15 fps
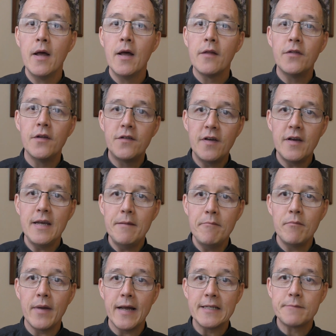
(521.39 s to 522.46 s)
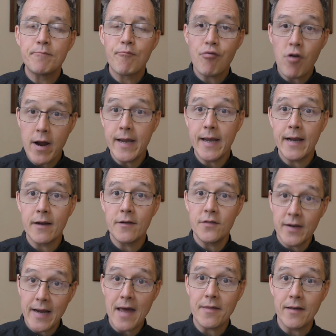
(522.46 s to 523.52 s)
The team is praying
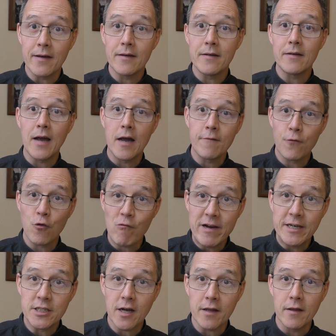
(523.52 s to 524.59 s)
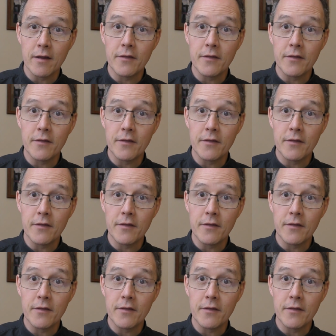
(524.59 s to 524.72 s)
together and for each other.